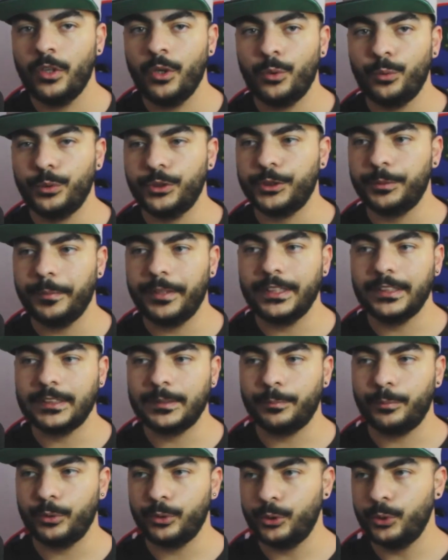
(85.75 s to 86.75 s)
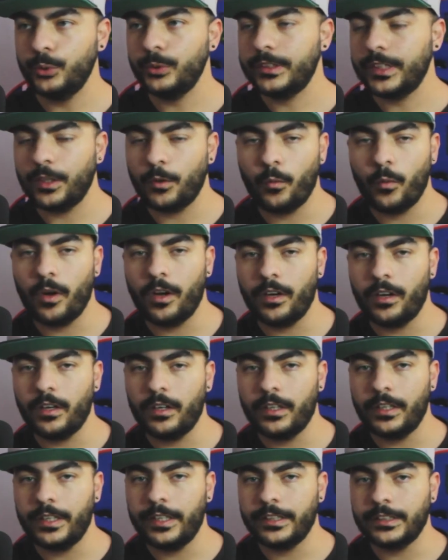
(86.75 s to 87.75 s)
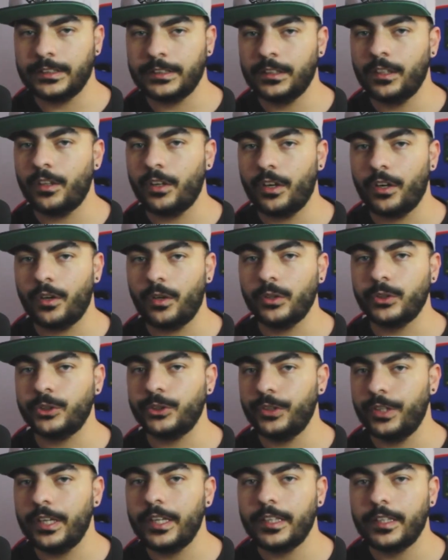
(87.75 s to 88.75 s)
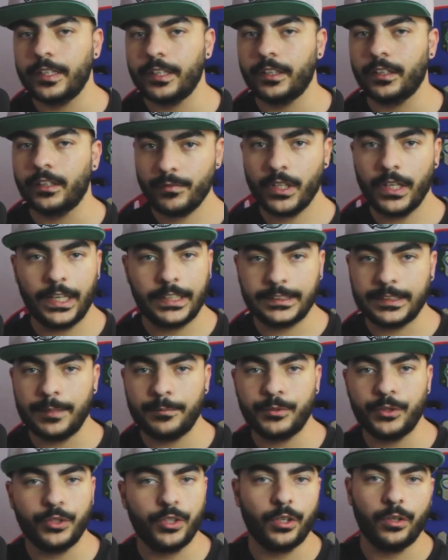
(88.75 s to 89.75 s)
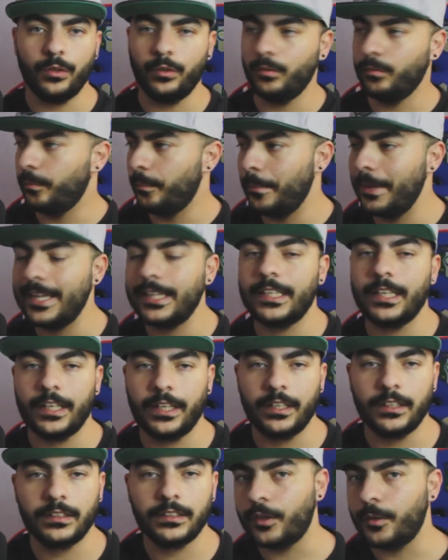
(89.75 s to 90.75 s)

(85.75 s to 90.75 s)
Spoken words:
which means producing one is not gonna cost you anything except, making it.